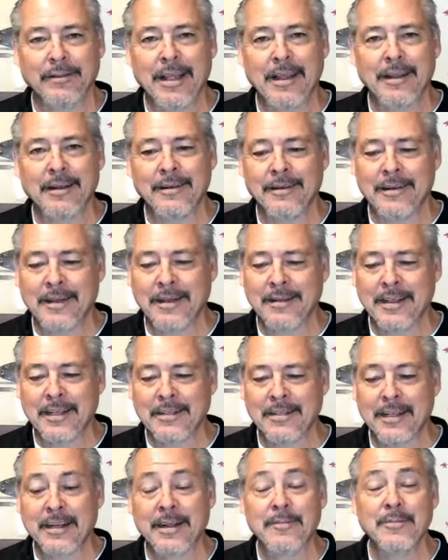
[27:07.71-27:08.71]
And
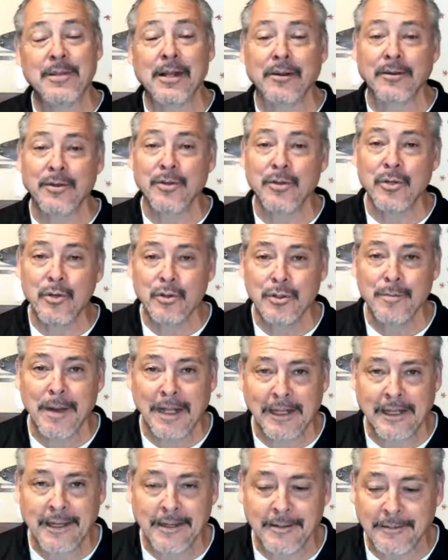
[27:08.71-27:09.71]
and I'm telling you, use my
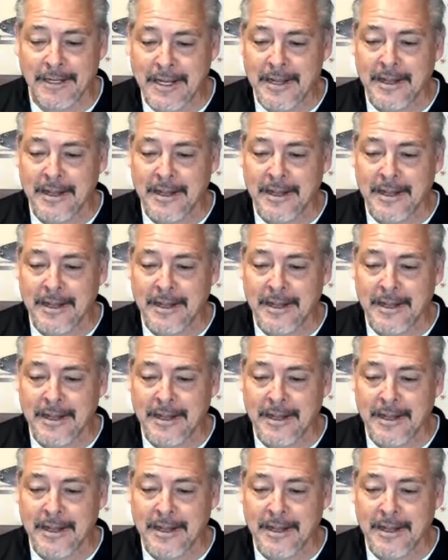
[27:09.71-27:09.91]
link.